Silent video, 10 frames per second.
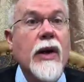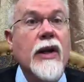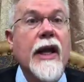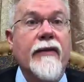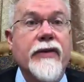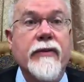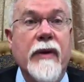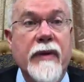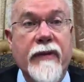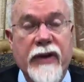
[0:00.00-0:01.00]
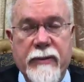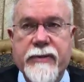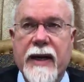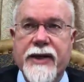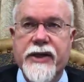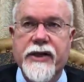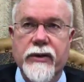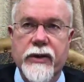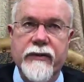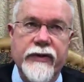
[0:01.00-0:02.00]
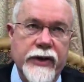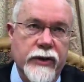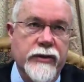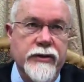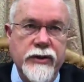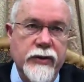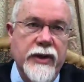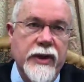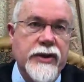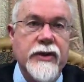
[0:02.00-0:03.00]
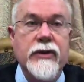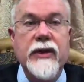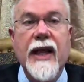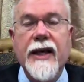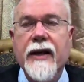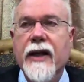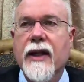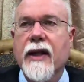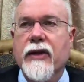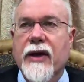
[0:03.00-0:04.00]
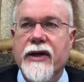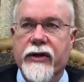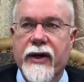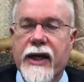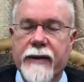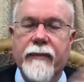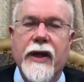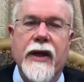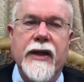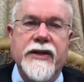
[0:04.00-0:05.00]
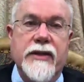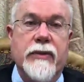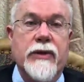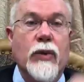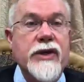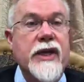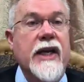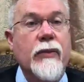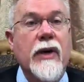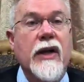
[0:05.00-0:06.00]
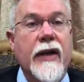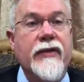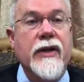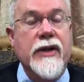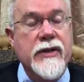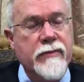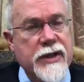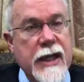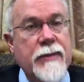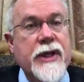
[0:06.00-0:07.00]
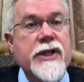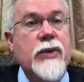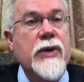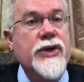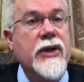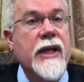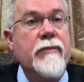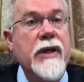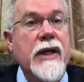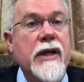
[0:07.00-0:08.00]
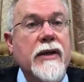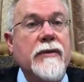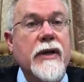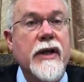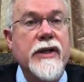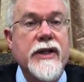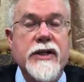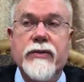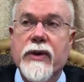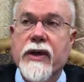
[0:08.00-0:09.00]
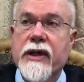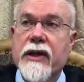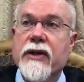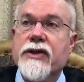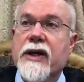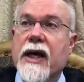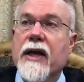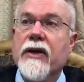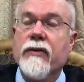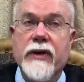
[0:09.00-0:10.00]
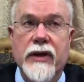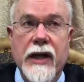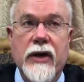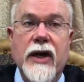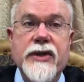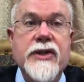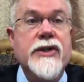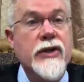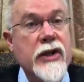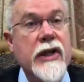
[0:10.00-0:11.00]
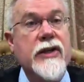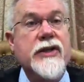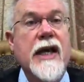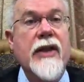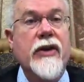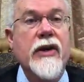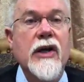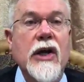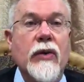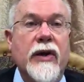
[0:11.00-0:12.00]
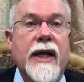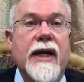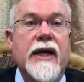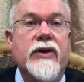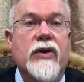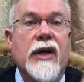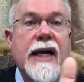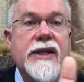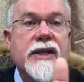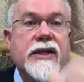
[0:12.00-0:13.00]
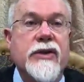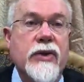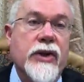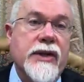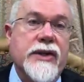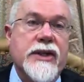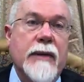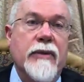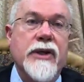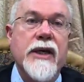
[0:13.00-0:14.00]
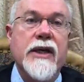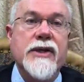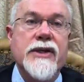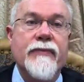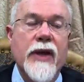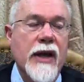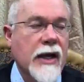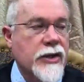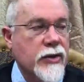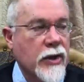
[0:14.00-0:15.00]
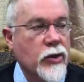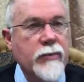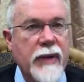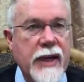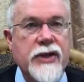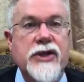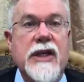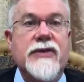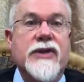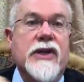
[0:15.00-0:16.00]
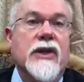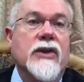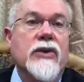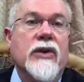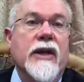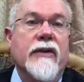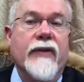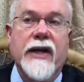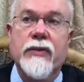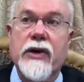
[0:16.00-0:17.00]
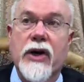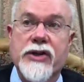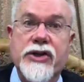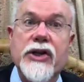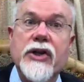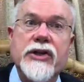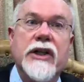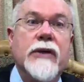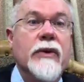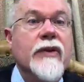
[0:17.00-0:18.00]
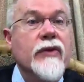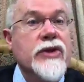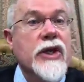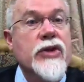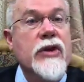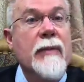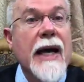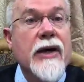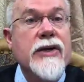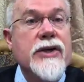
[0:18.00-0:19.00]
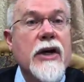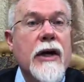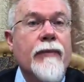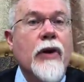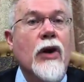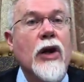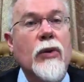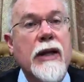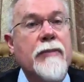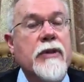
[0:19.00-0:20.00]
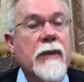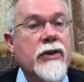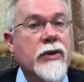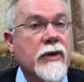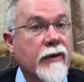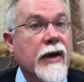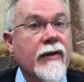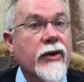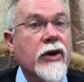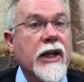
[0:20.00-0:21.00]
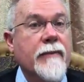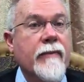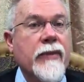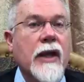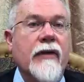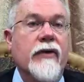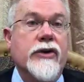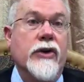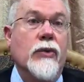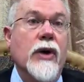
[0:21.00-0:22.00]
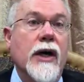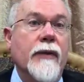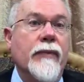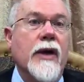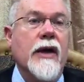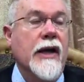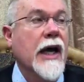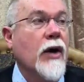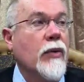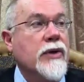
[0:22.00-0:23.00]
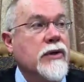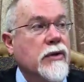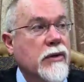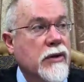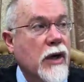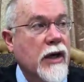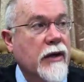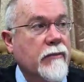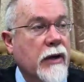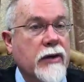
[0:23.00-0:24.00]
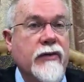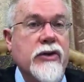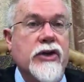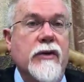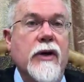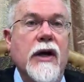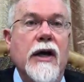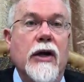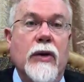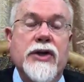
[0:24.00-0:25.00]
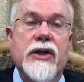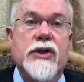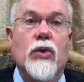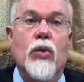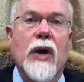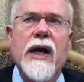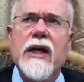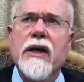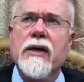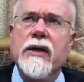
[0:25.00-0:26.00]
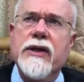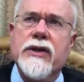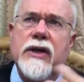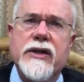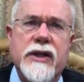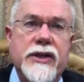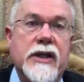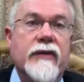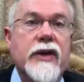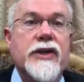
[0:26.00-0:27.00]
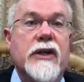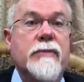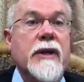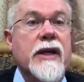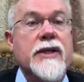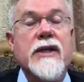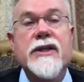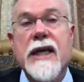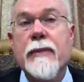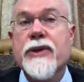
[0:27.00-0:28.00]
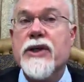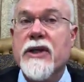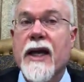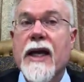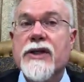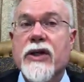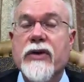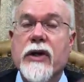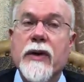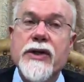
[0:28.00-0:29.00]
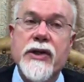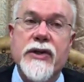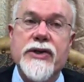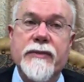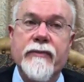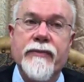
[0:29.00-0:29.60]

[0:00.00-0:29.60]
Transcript: one left. In that famous passage, in a field doing this or doing that, grinding grain. He says, one taken and one left. And the disciples ask, when shall that be? And he says, where the eagle is gathered, where the carcass is, there the eagle is gathered. Well, that kind of unites these two things as simultaneous. So the Luke passage gives us a clue that, in fact, we are still dealing with first century matters all the way up to Matthew 25:30. Verse 31, now we're talking about the future. The question is, why is there such a division? It's because the disciples actually asked three questions.